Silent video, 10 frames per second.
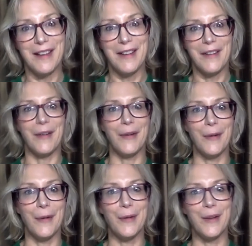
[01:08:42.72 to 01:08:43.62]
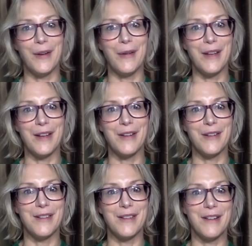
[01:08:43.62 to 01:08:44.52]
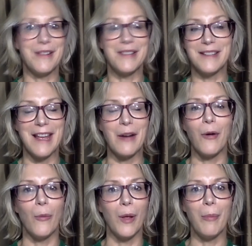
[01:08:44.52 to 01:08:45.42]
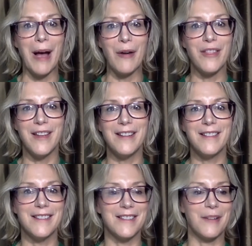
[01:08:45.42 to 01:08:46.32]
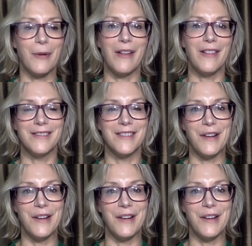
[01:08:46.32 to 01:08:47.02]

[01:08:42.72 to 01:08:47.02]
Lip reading: oh, you know, I could, it's that whole willpower thing. It's like, well, you know,